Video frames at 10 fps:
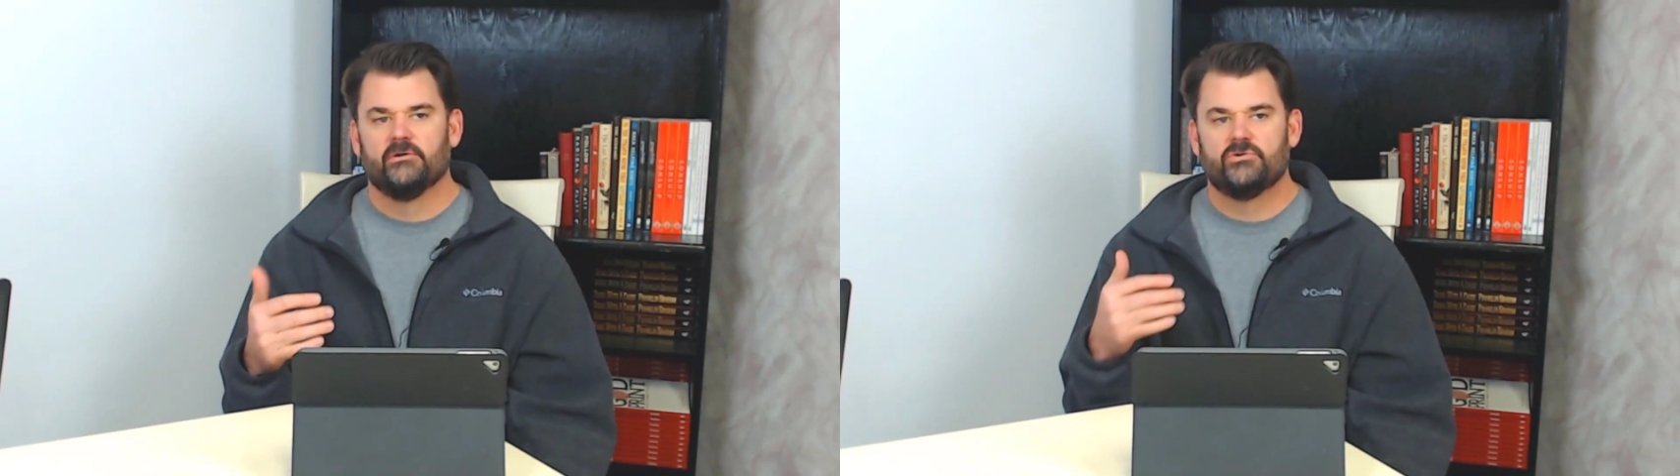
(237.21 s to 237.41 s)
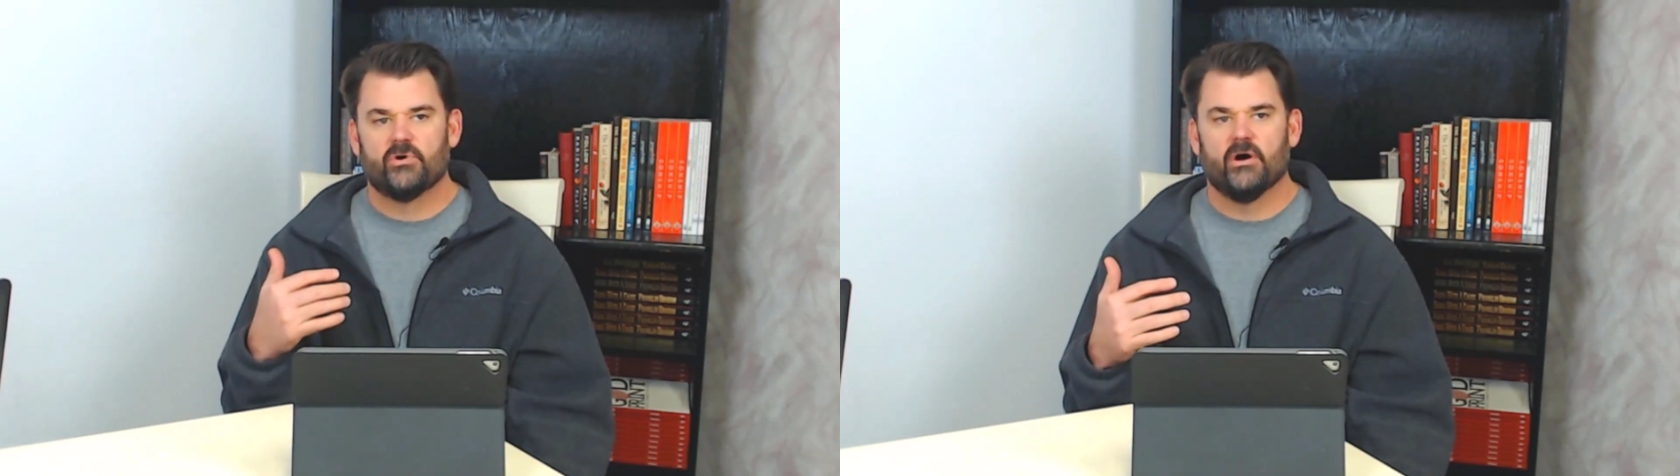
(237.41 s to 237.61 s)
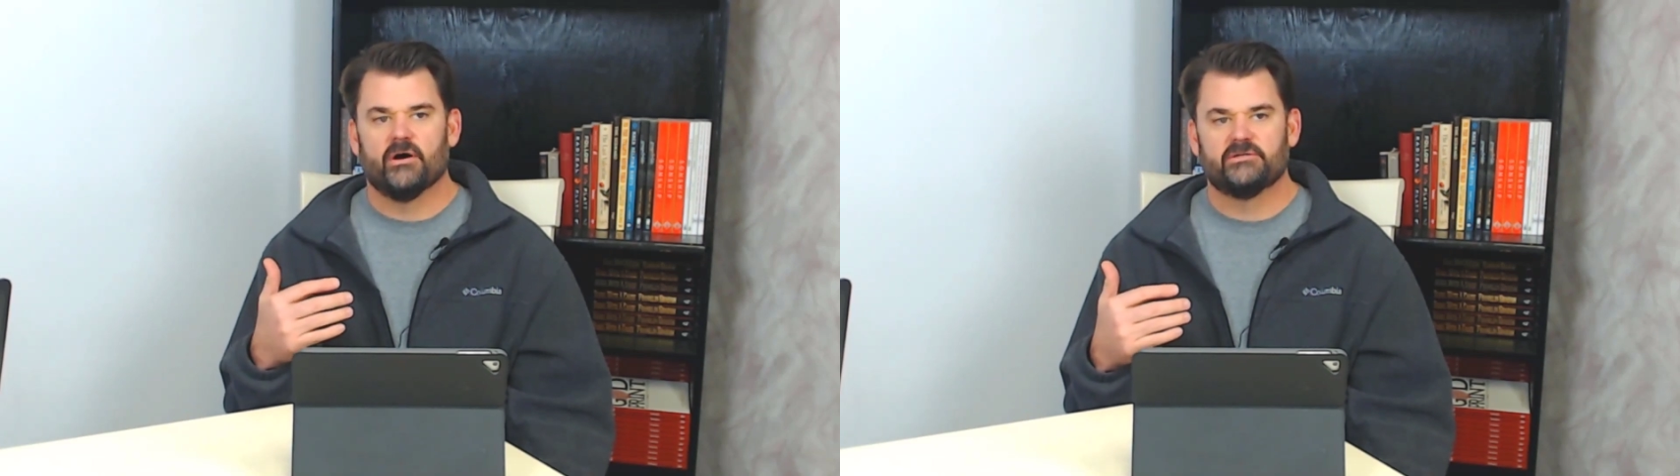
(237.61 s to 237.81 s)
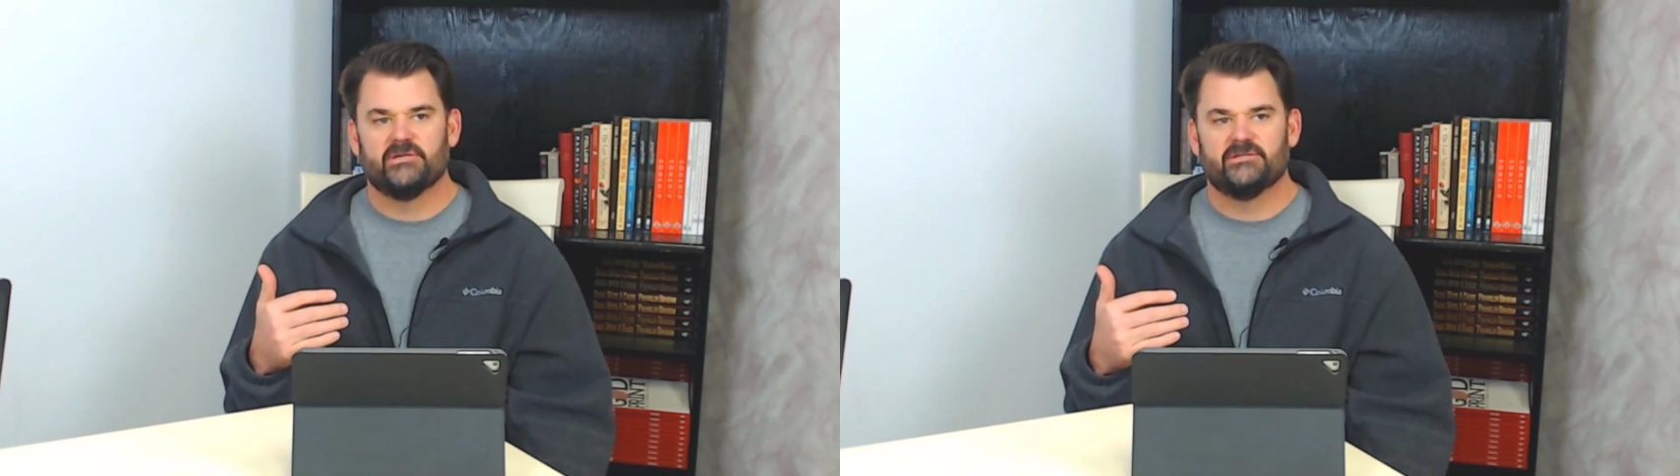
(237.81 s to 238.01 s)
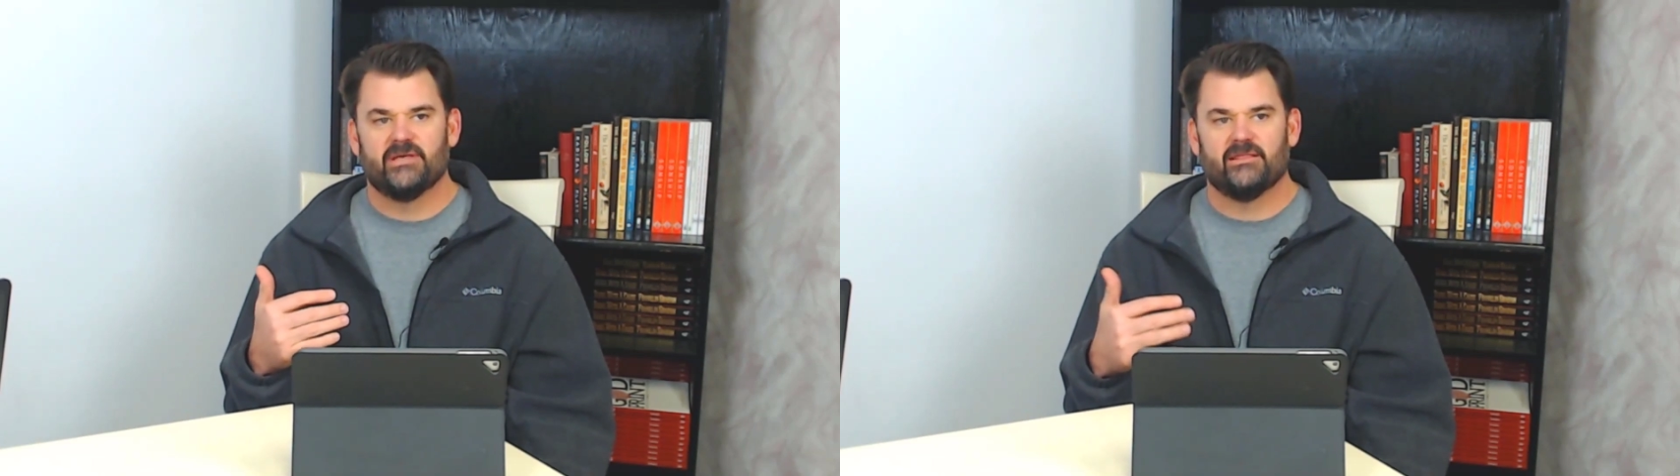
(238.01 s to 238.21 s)
drugs
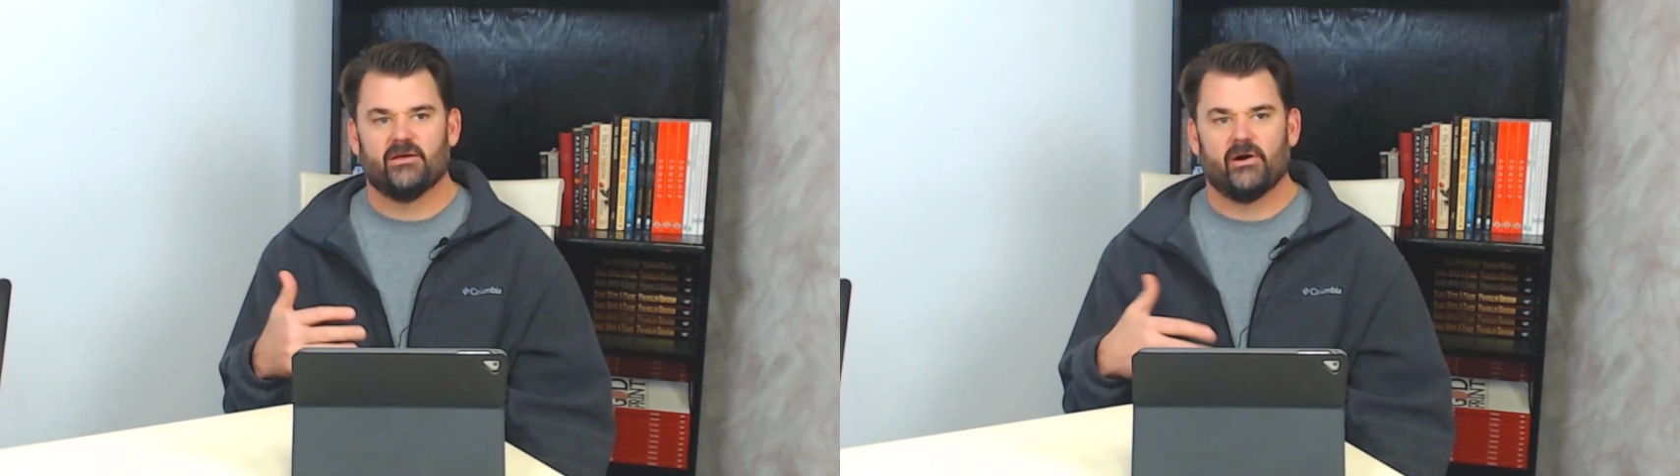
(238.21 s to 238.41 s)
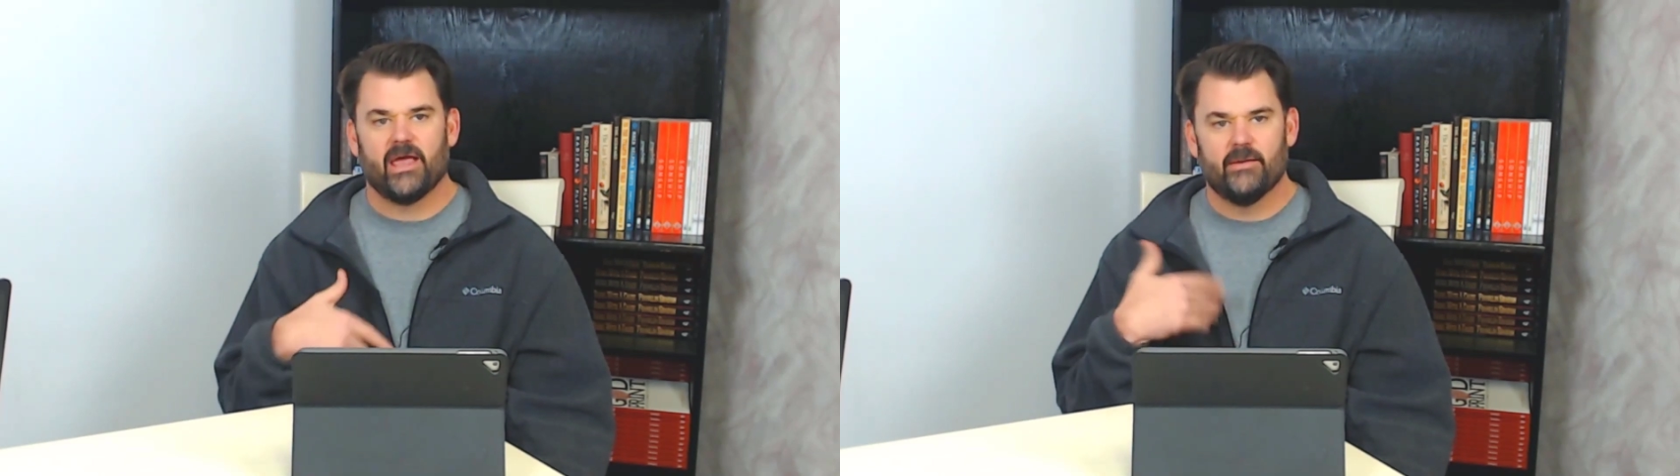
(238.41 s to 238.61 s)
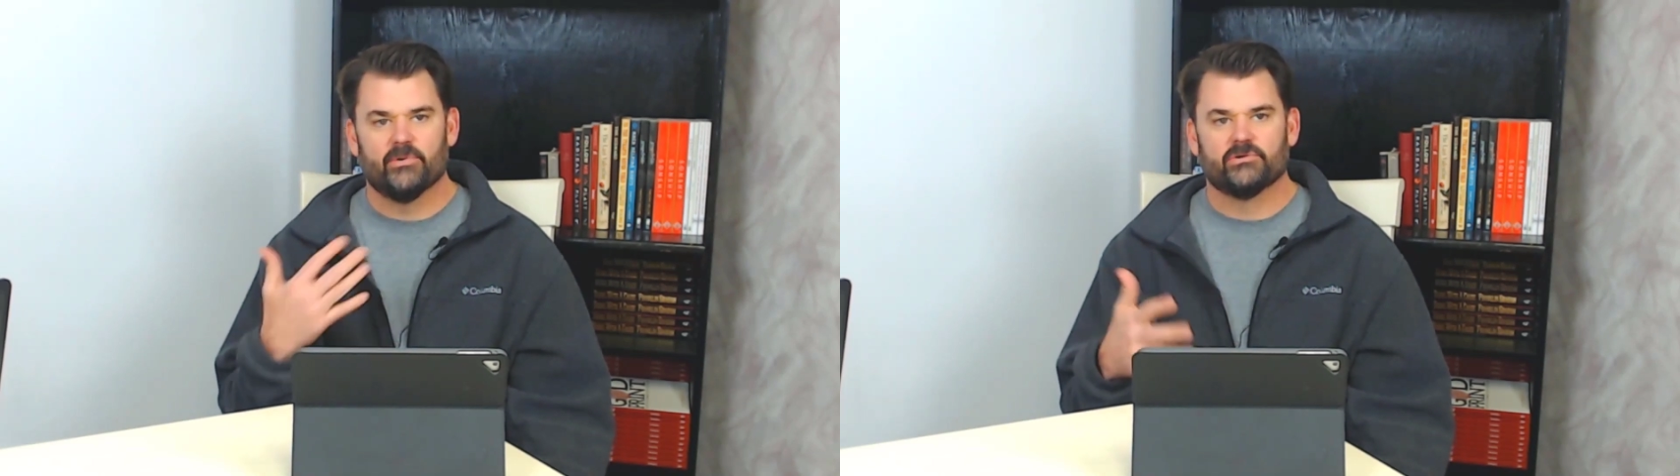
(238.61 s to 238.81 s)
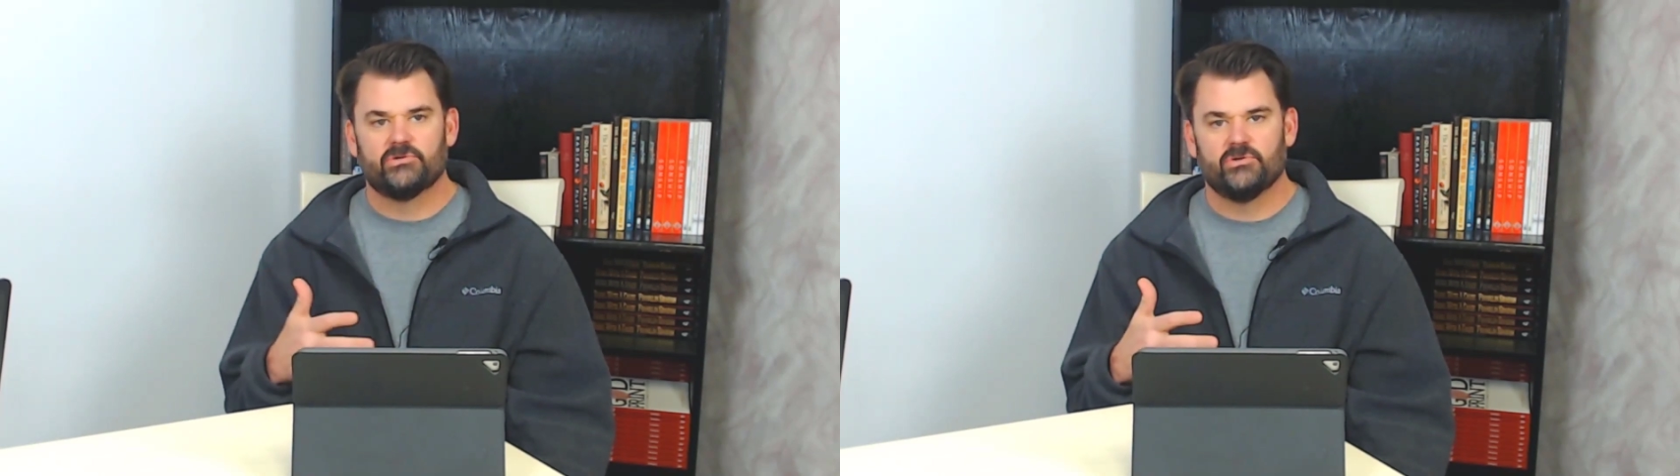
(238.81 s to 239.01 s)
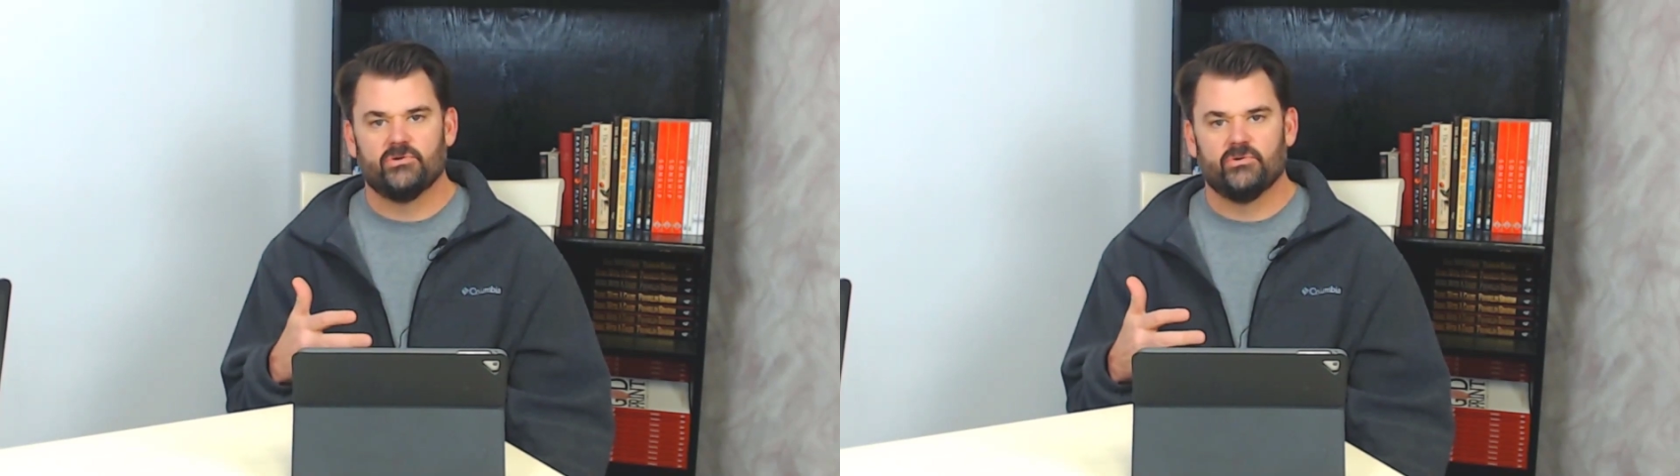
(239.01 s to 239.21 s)
is that they're able
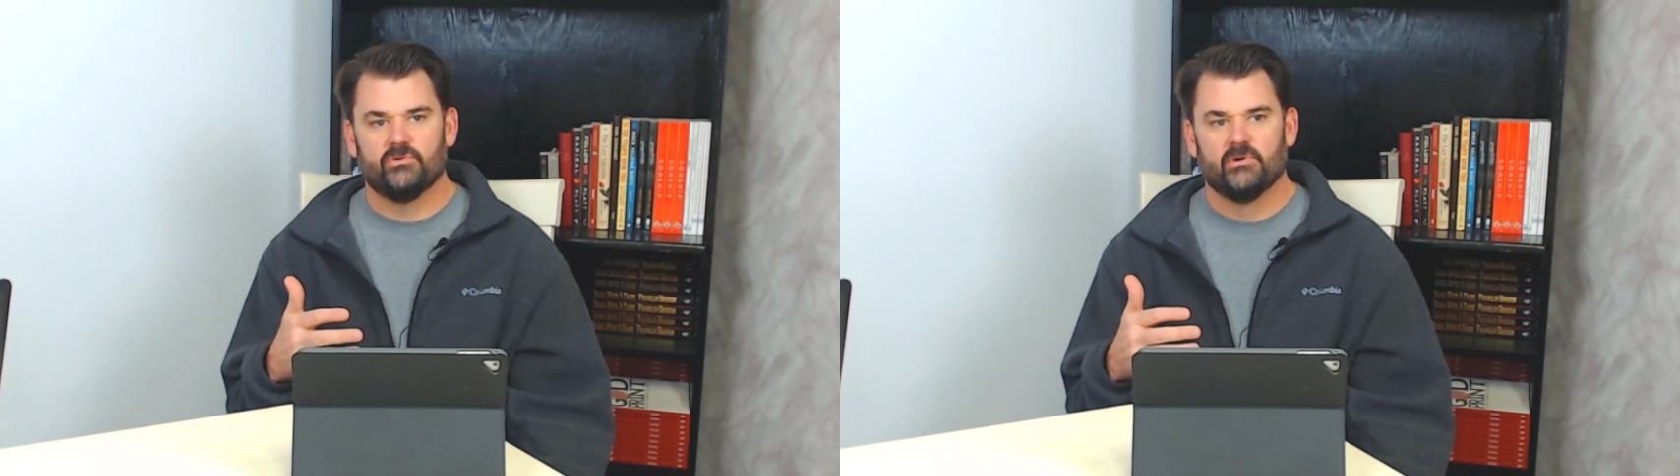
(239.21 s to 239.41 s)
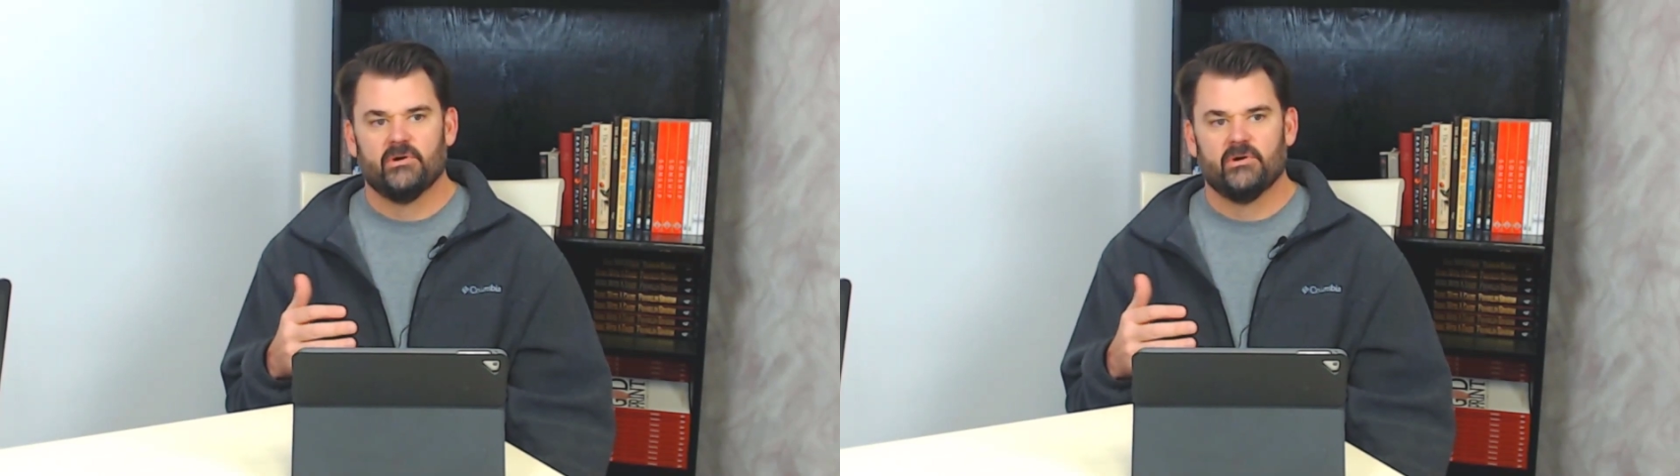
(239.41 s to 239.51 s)
to